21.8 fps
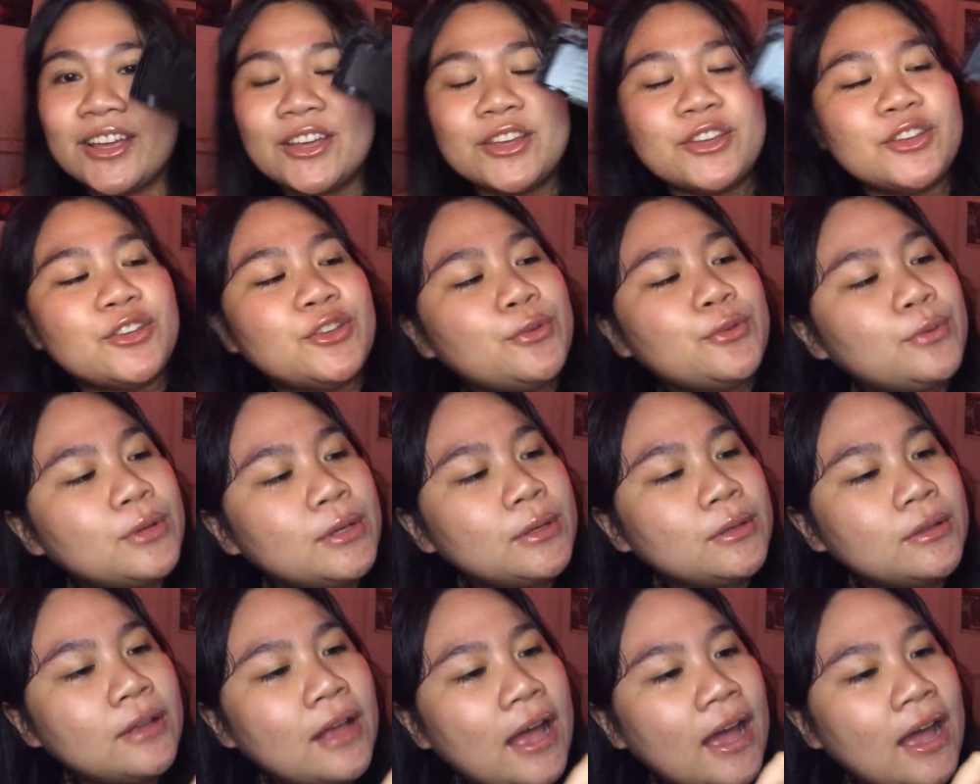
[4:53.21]
You will
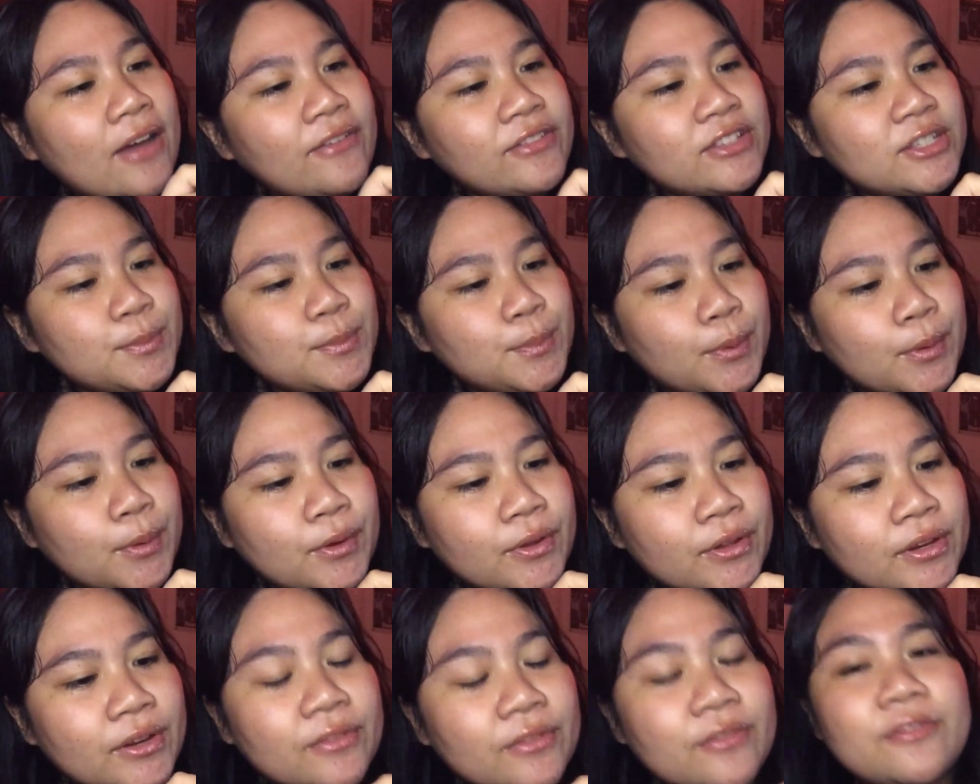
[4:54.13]
have to put
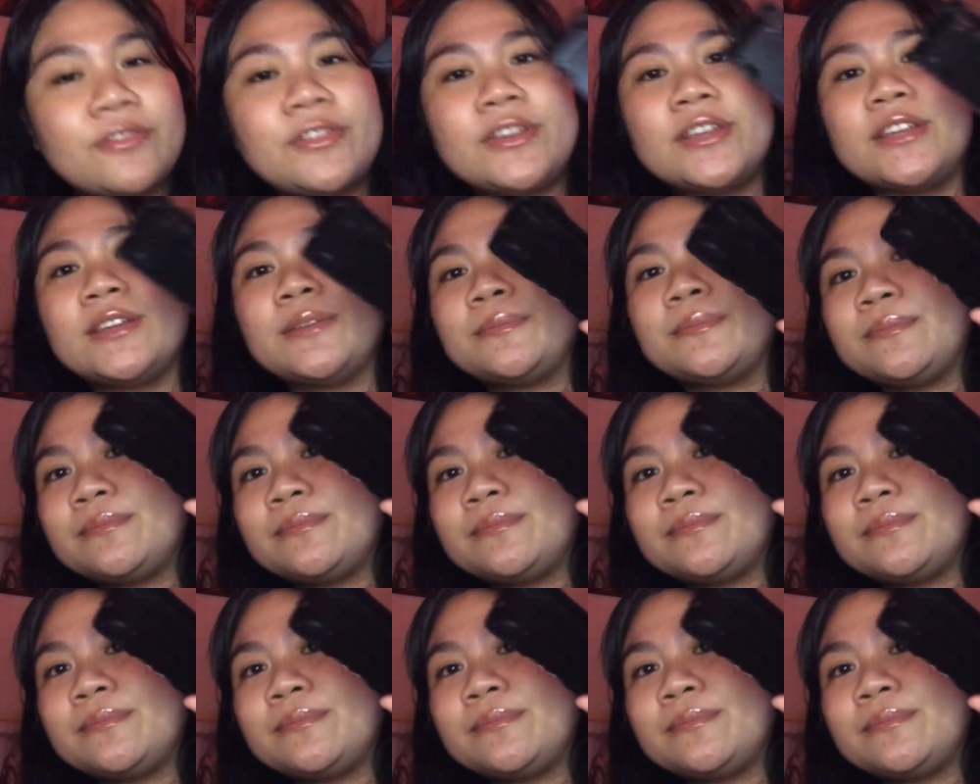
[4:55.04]
a film